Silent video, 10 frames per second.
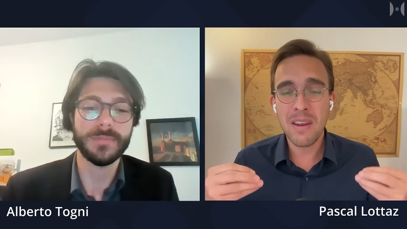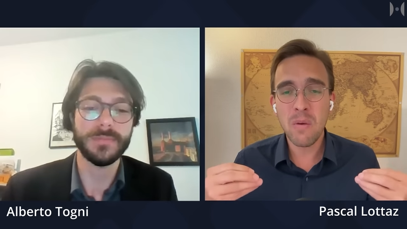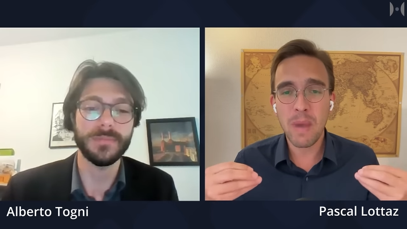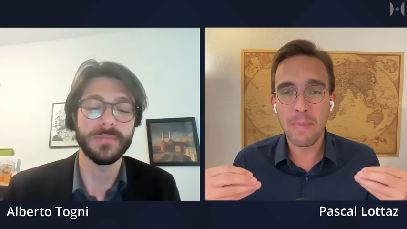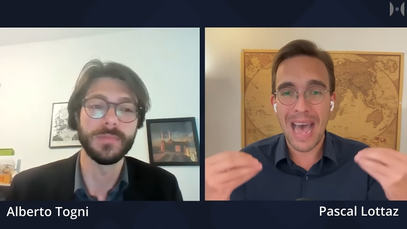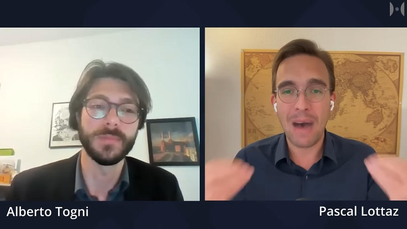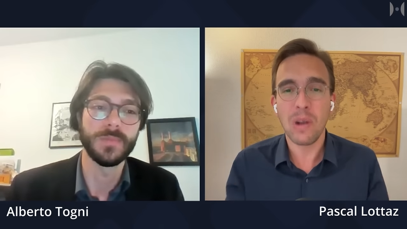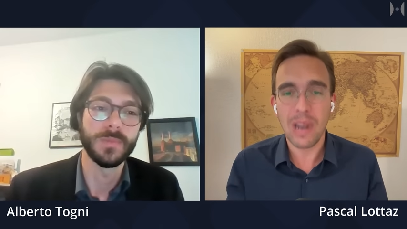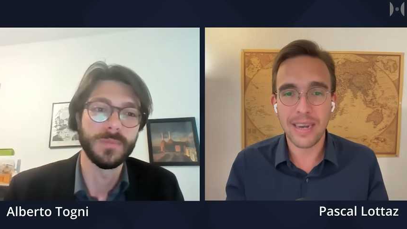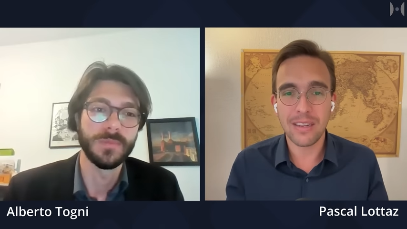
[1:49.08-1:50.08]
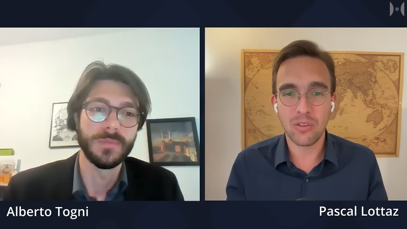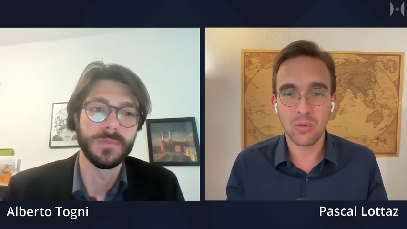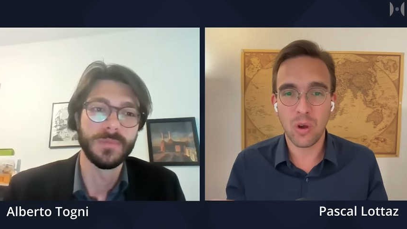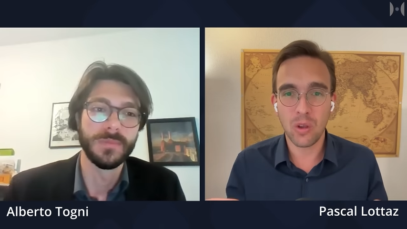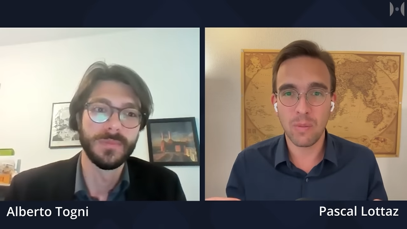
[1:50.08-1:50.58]
Speaker 1: you maybe outline these two
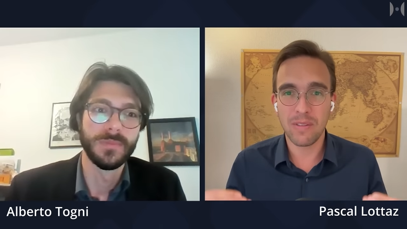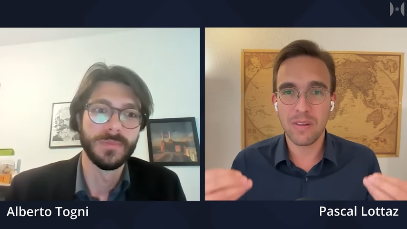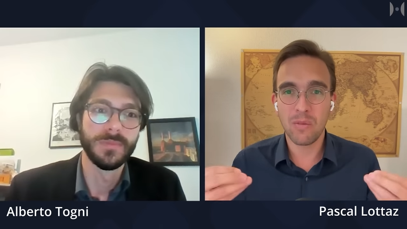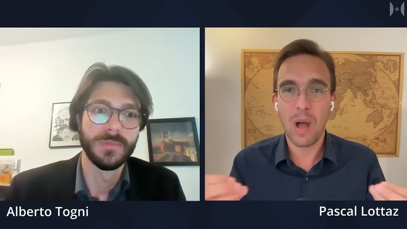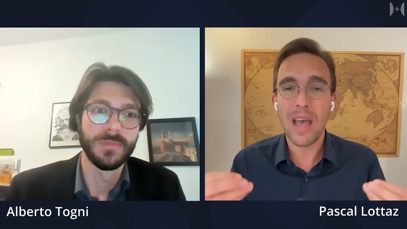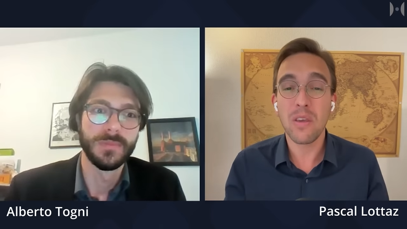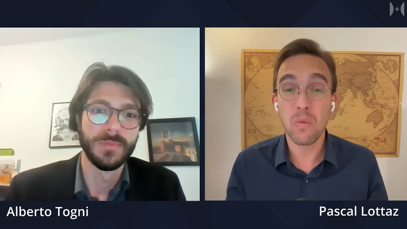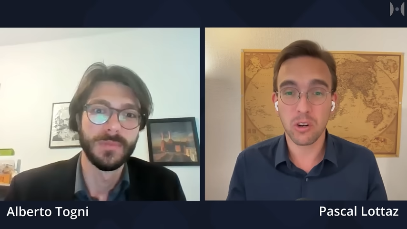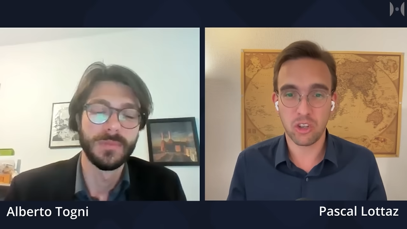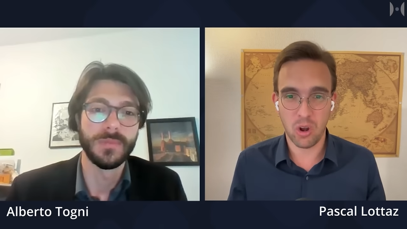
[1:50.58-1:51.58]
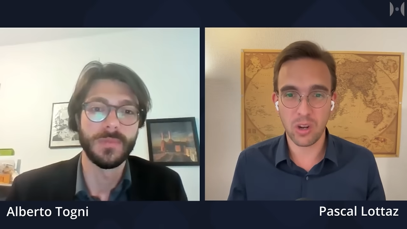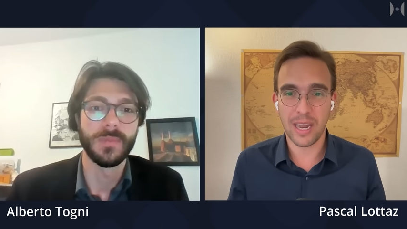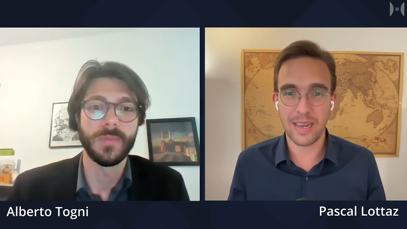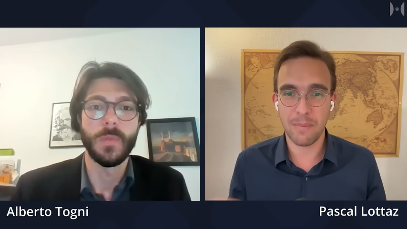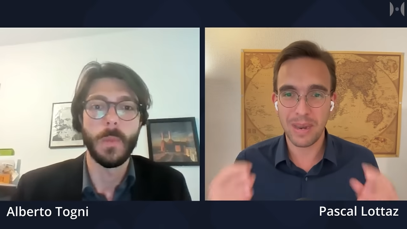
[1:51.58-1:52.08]
documents and why you were shocked
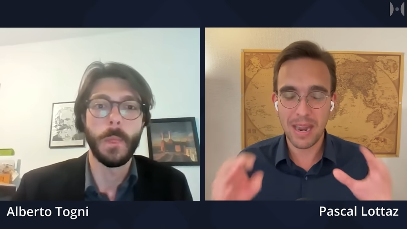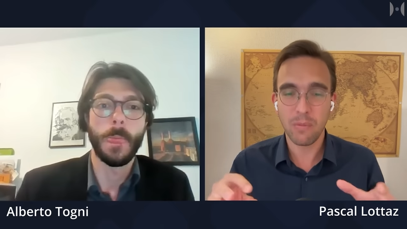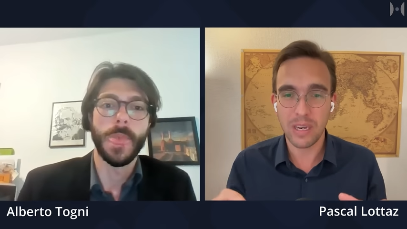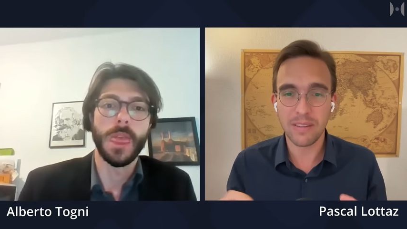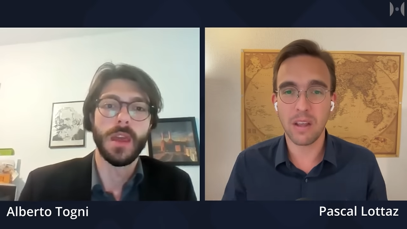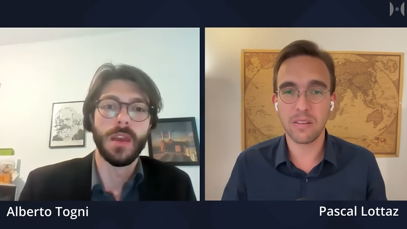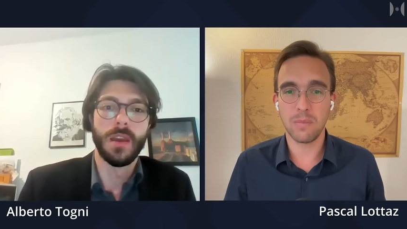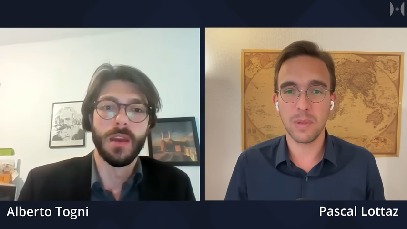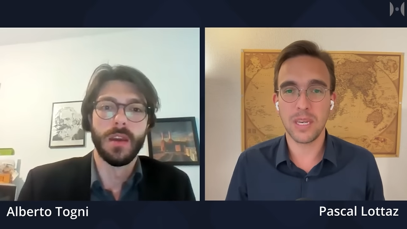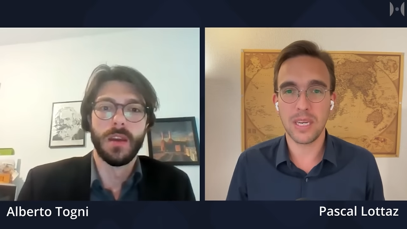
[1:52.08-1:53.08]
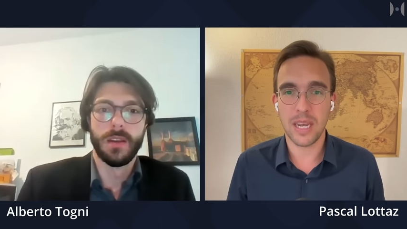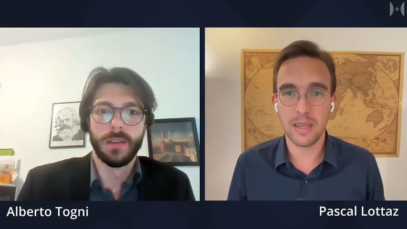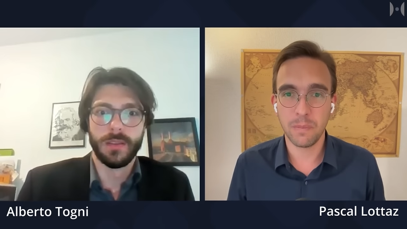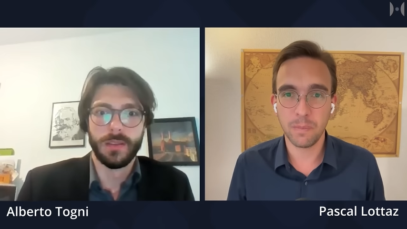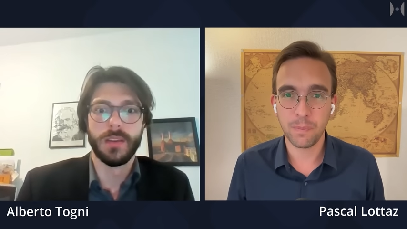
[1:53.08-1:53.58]
at them and then we discuss them in
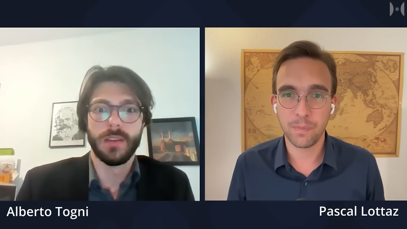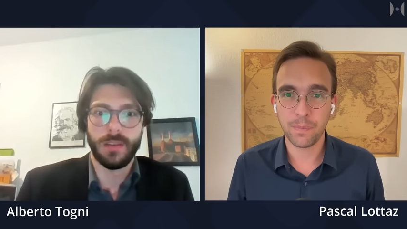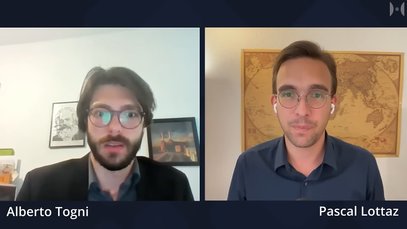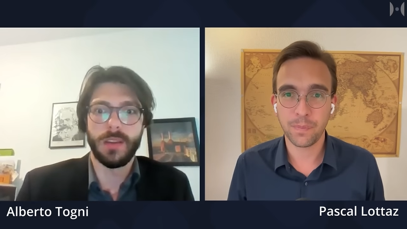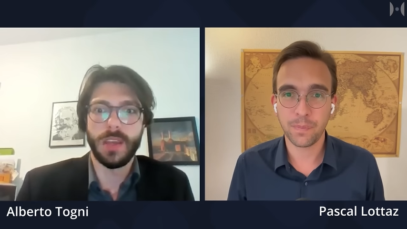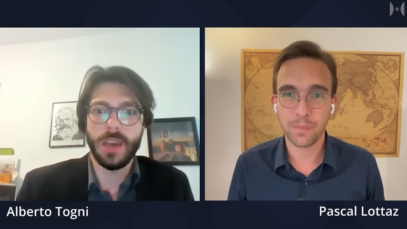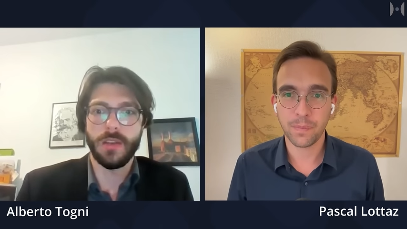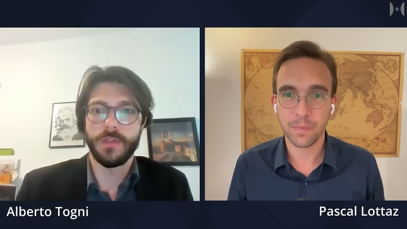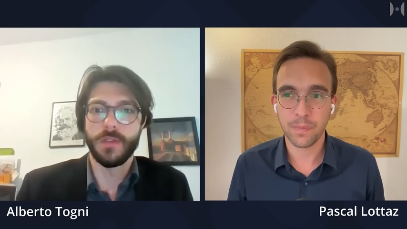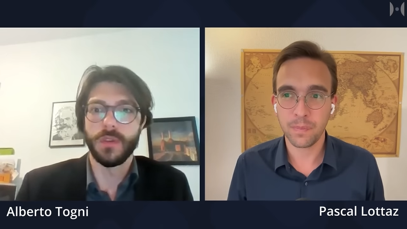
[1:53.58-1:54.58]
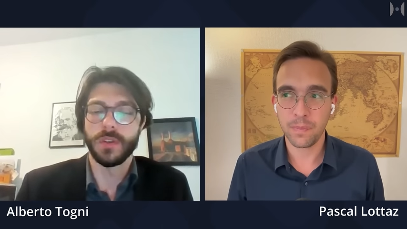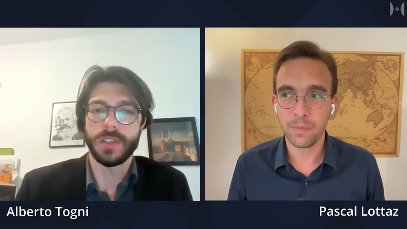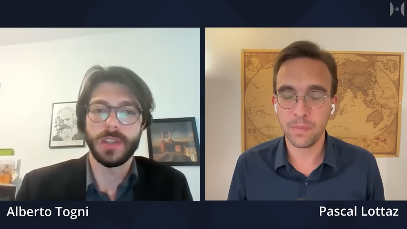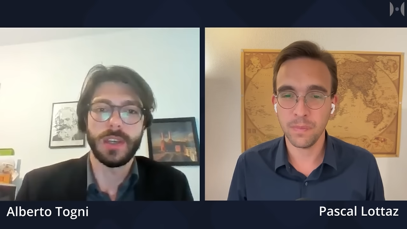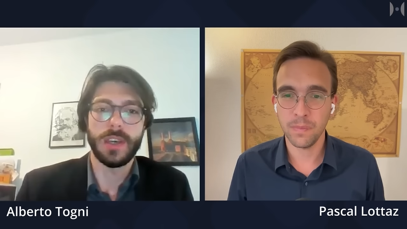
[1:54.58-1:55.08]
detail yeah of
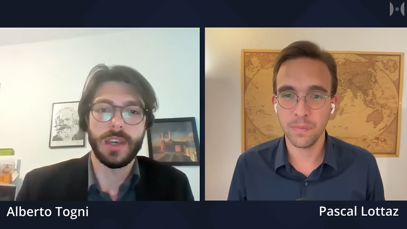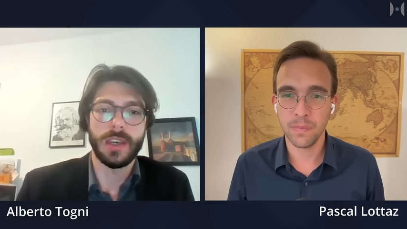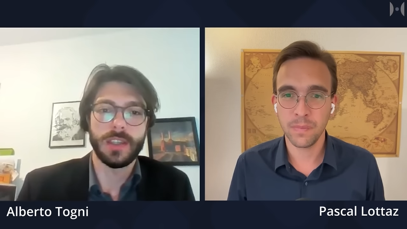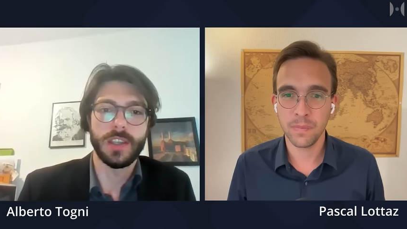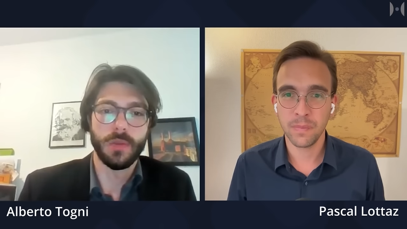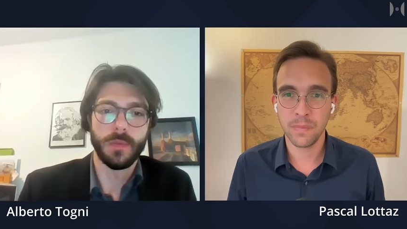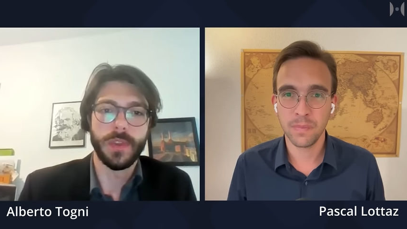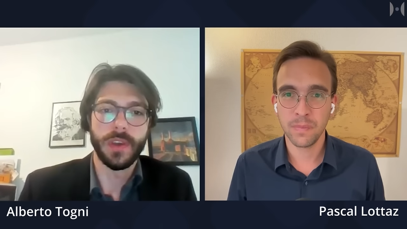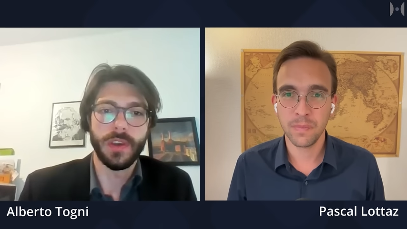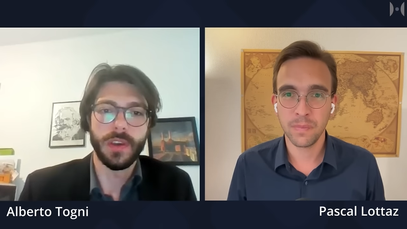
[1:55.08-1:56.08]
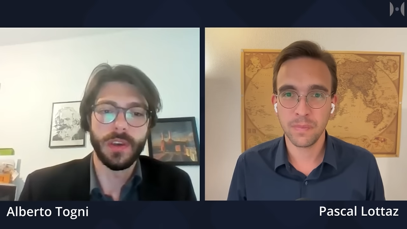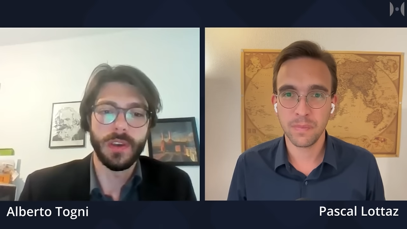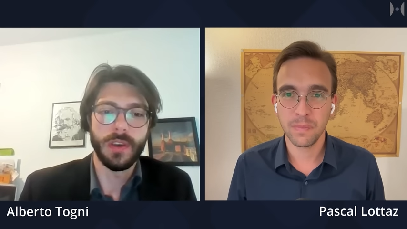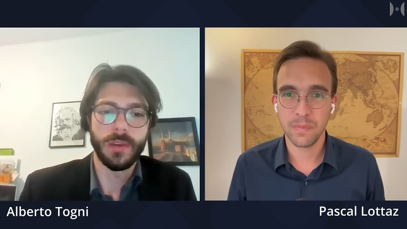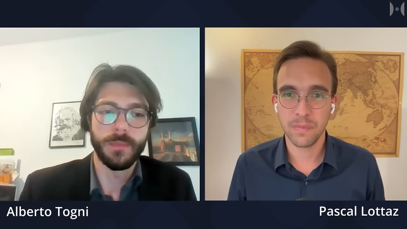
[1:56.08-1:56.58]
course
Speaker 2: uh, so
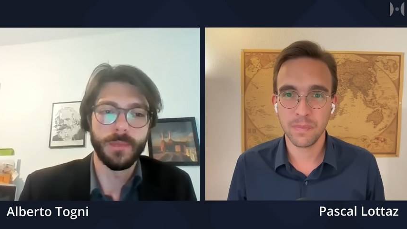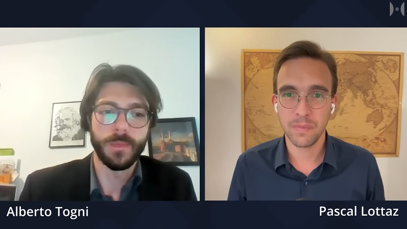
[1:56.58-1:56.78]
the